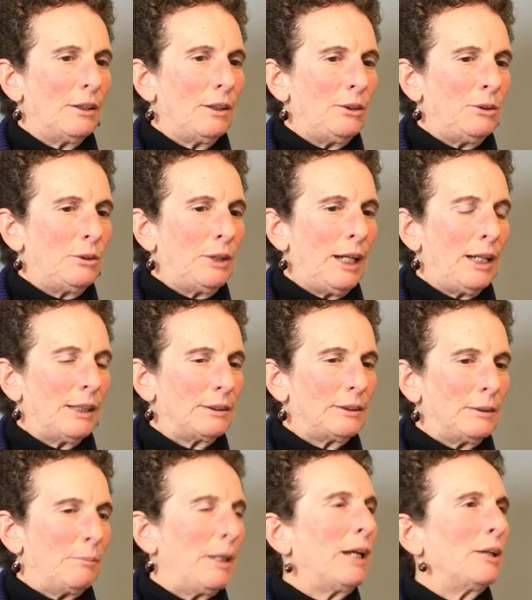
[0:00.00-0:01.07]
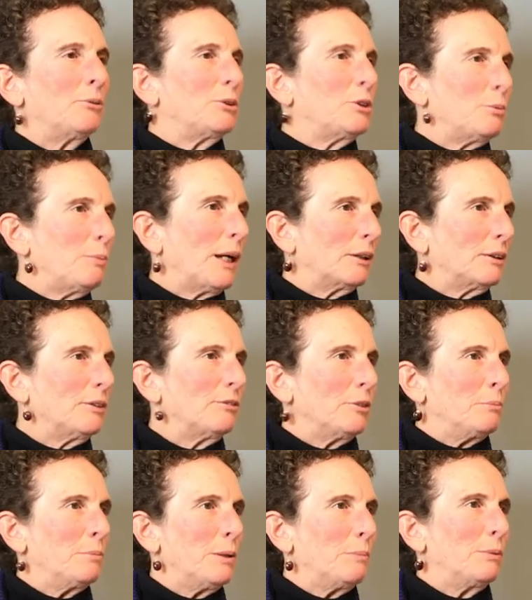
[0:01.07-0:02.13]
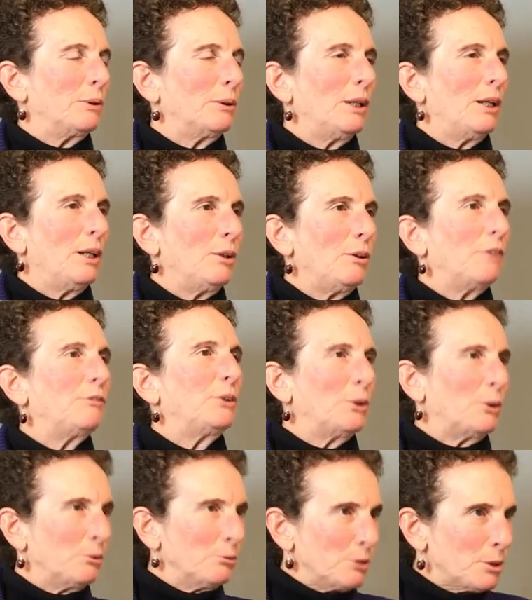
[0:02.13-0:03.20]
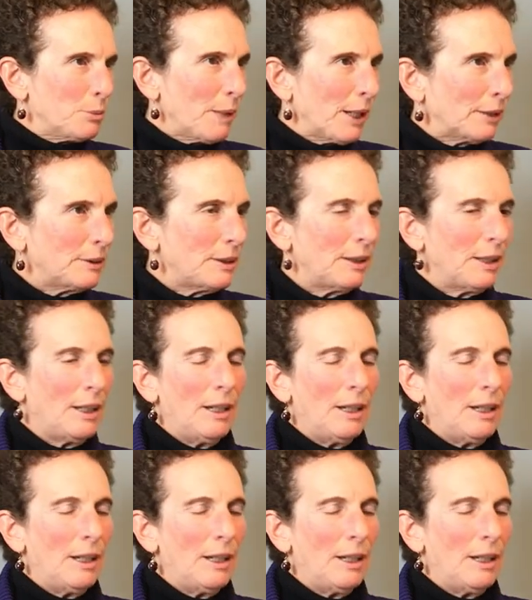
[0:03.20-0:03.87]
You can't demand respect from people. You have to earn respect.